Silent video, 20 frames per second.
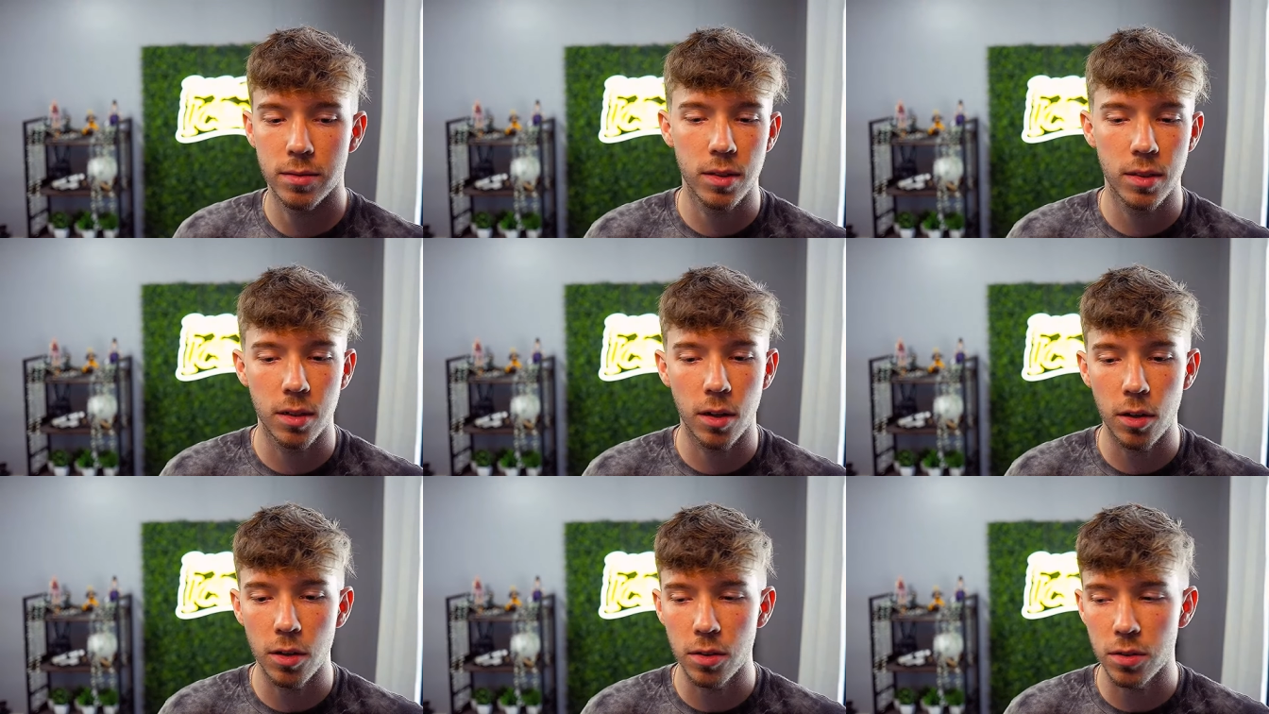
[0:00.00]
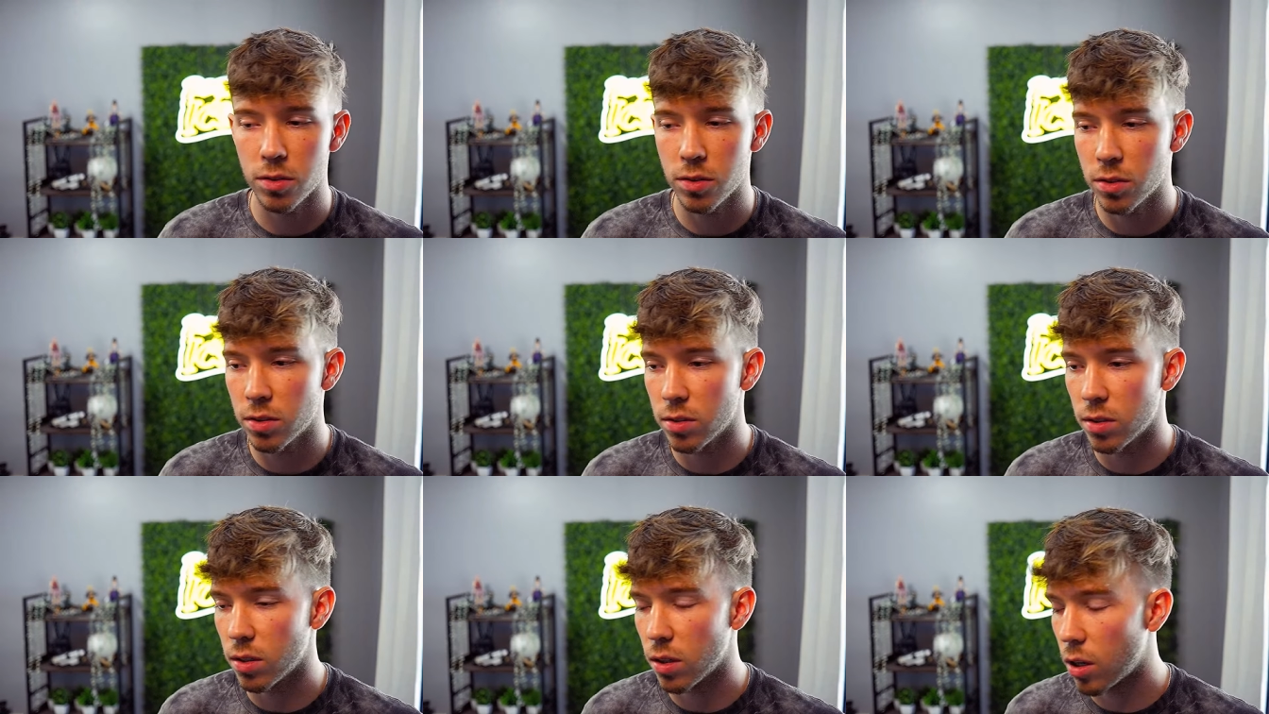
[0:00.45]
and all
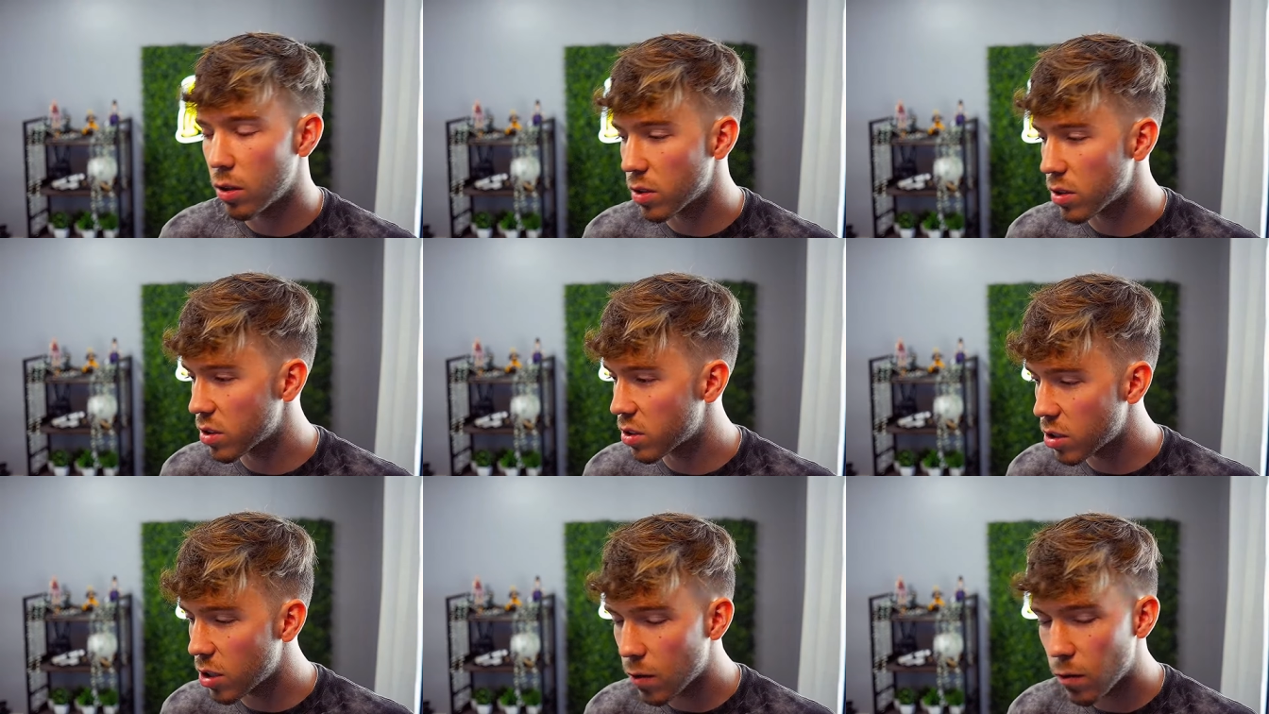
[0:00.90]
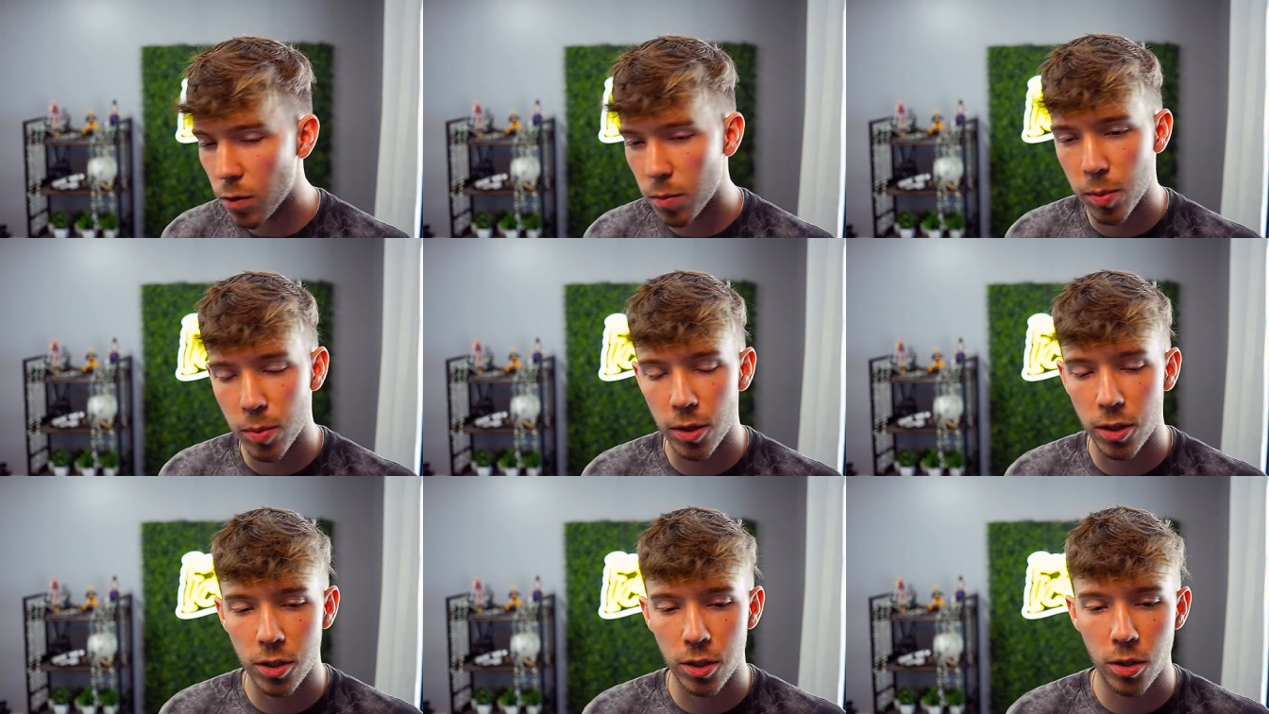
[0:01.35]
this all the suffering
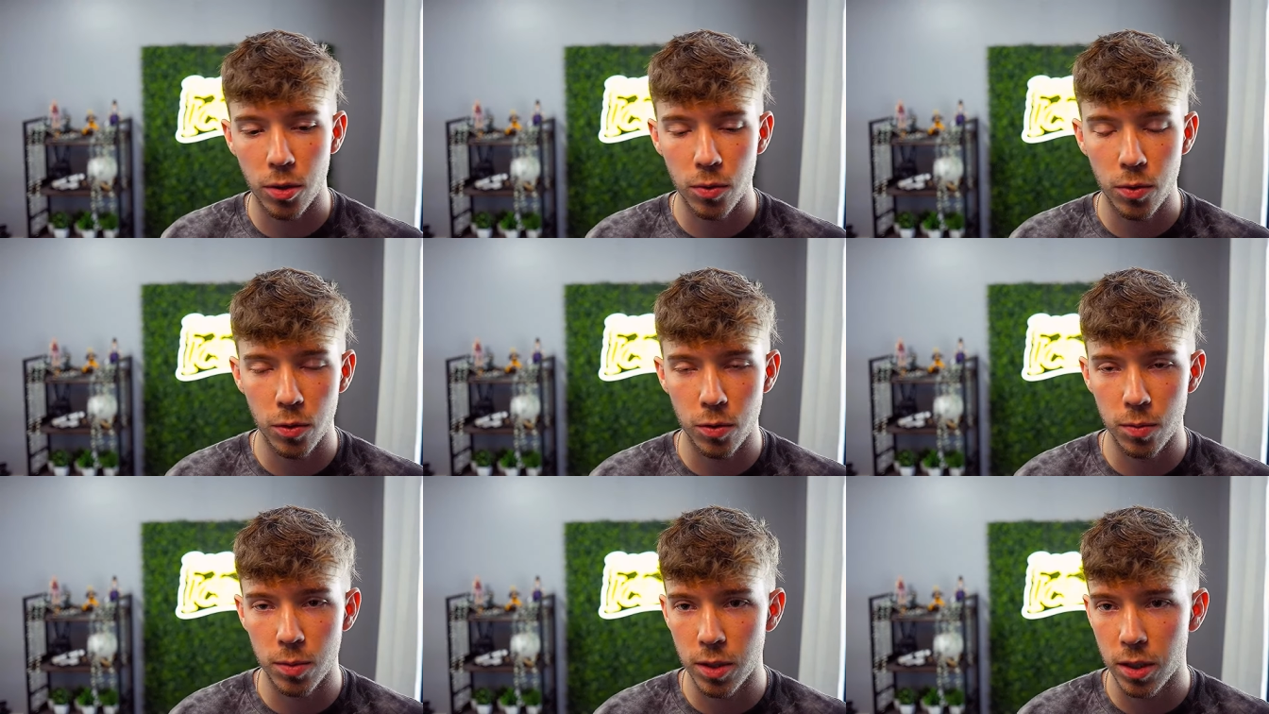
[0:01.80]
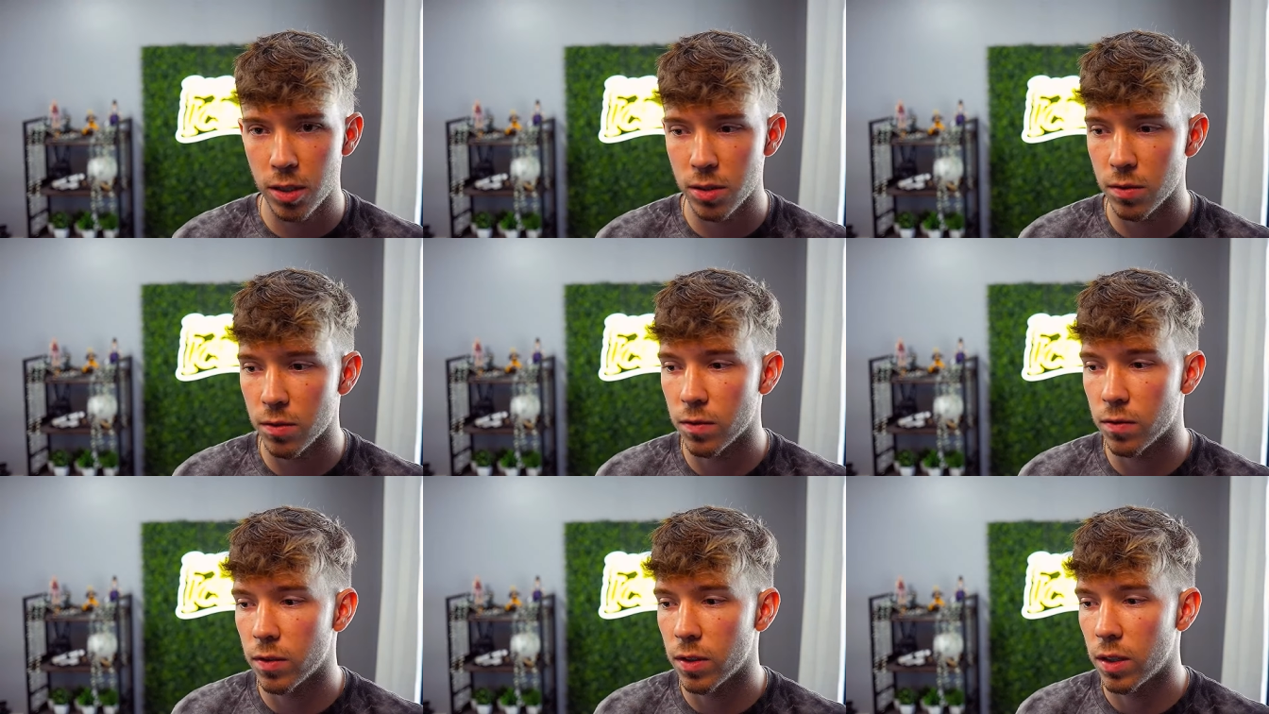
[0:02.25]
people had to go through because
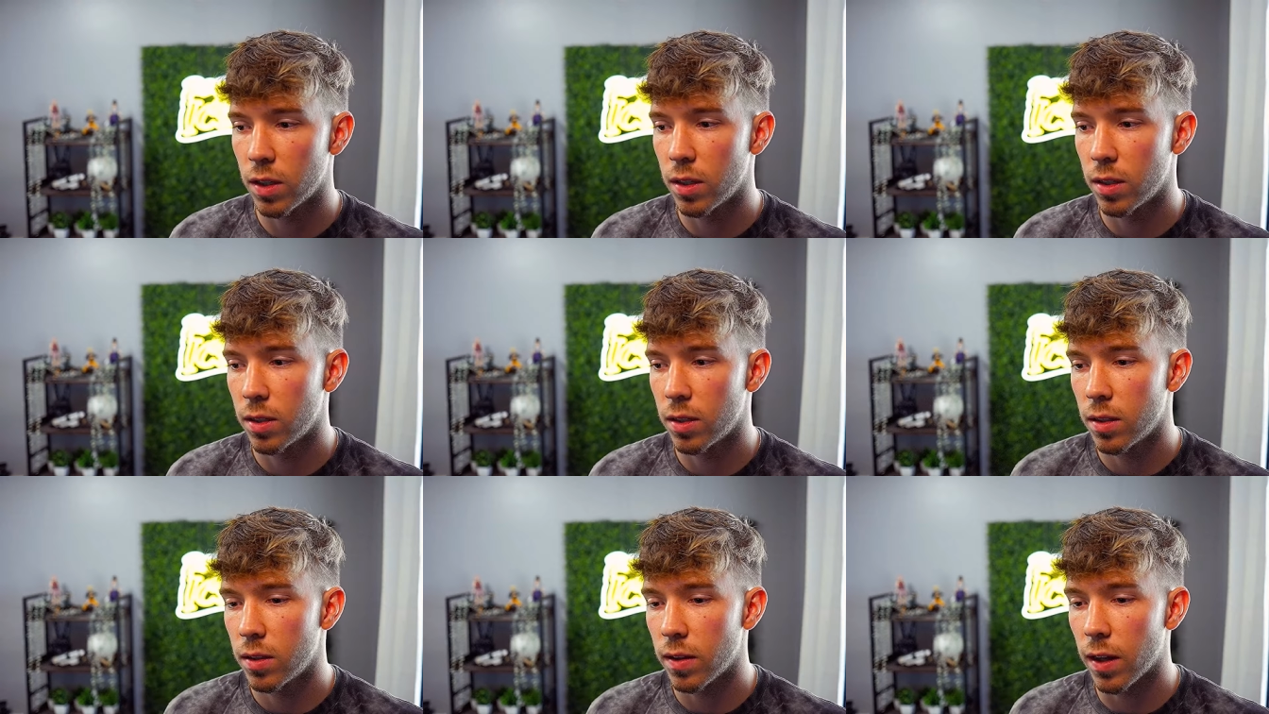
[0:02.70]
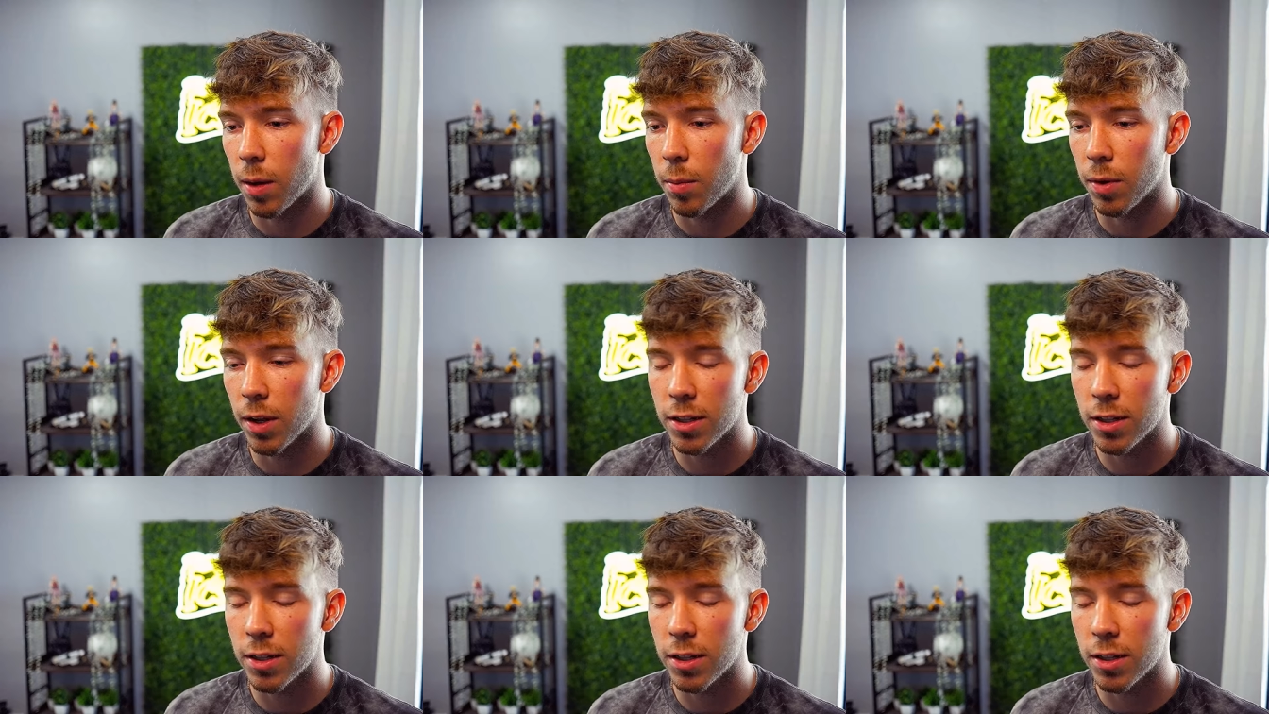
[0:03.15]
of that.